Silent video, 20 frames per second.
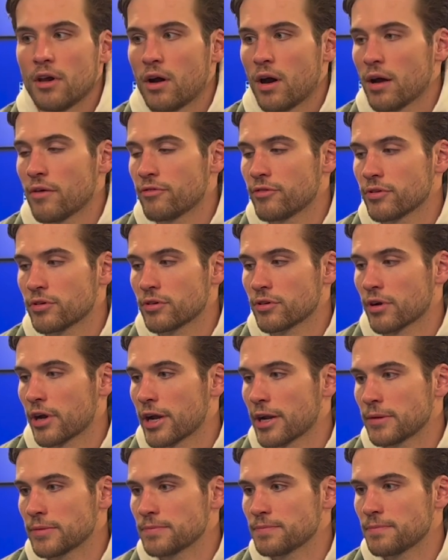Oh, I feel
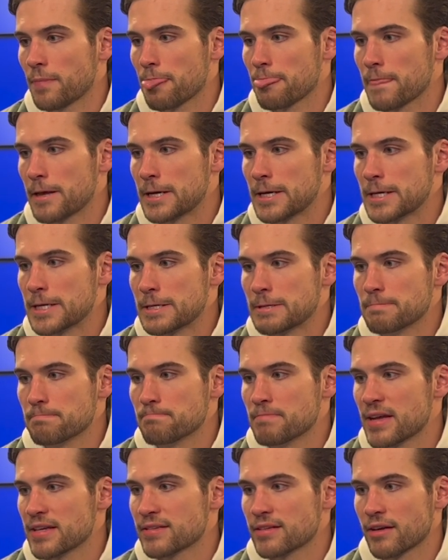great.
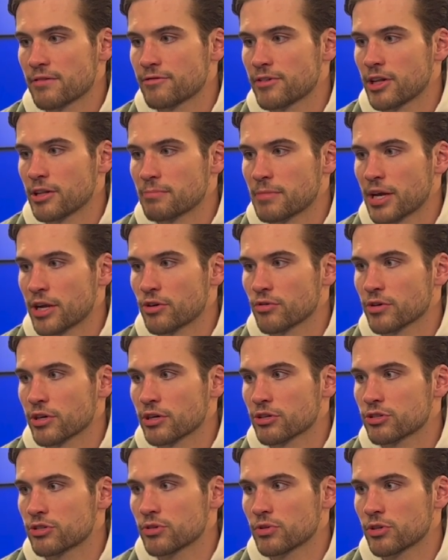Best I've felt in my
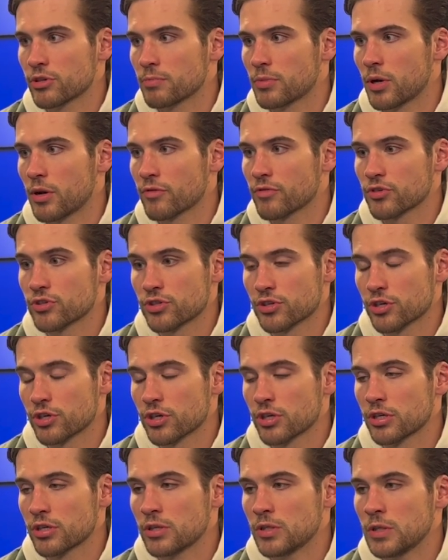career, shooting the ball for
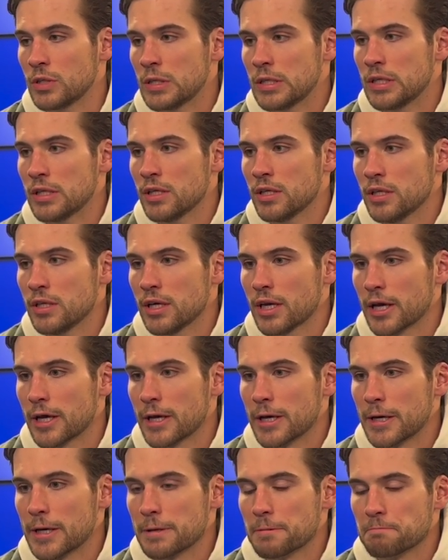sure.
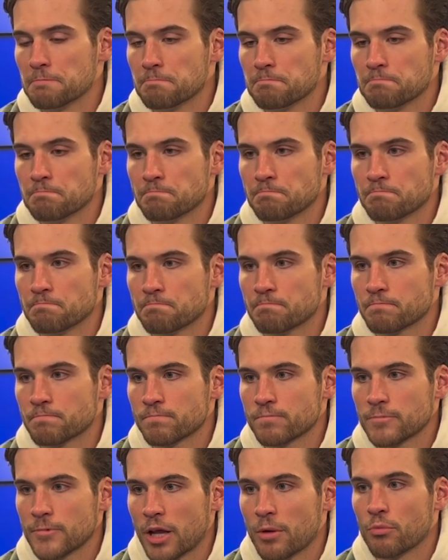
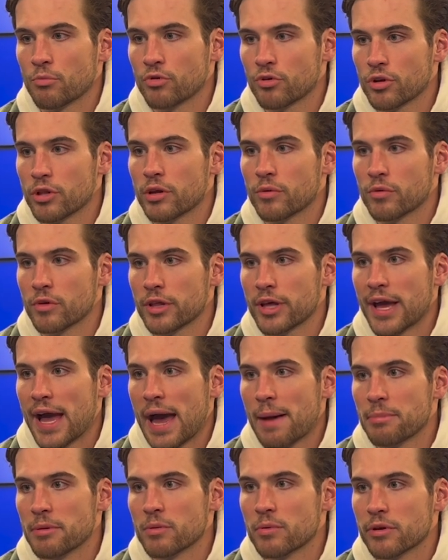I'm really, really
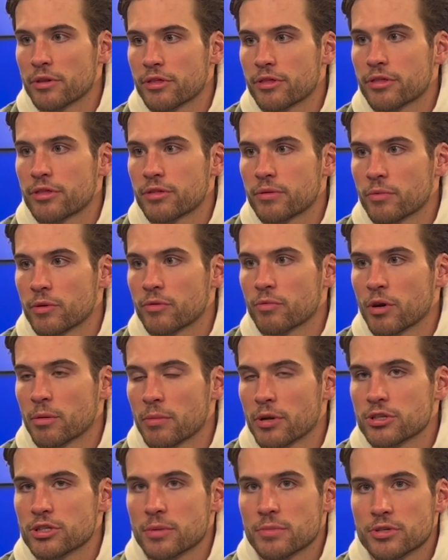happy with where
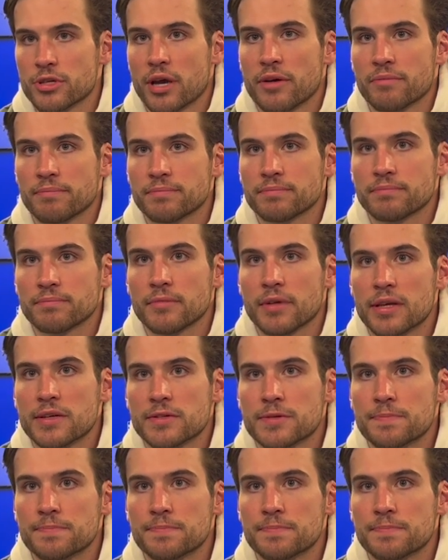my jump shot is.